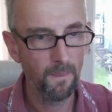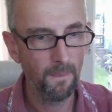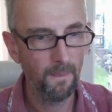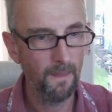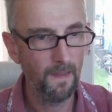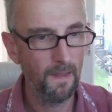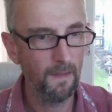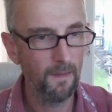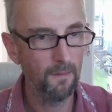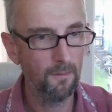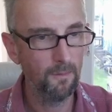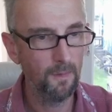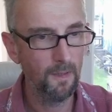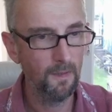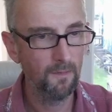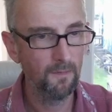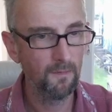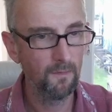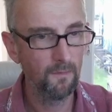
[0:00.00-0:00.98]
And the
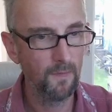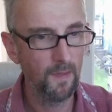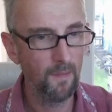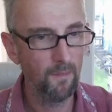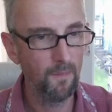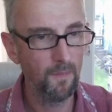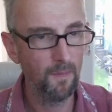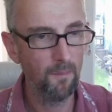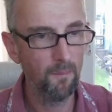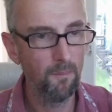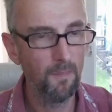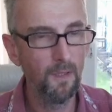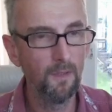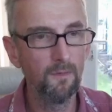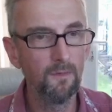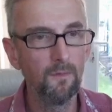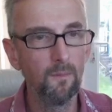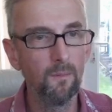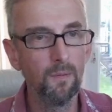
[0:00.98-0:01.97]
rest of them, the
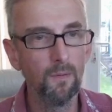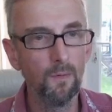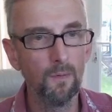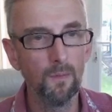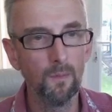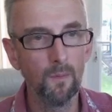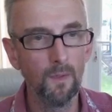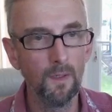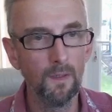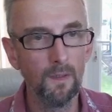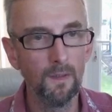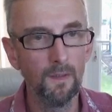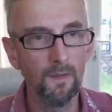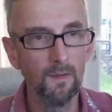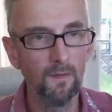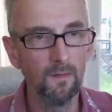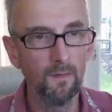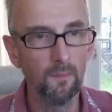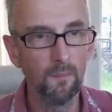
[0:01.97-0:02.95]
most important one
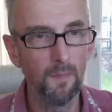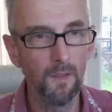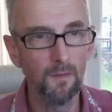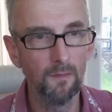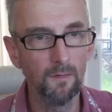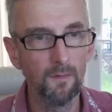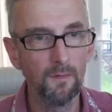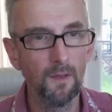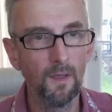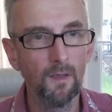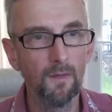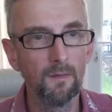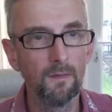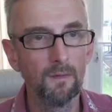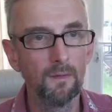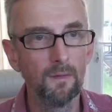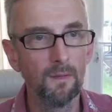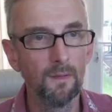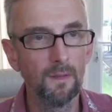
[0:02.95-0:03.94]
is motor test.
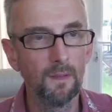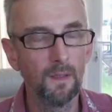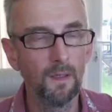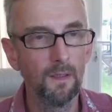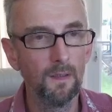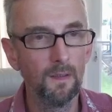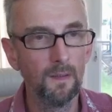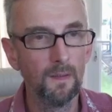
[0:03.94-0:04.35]
Okay.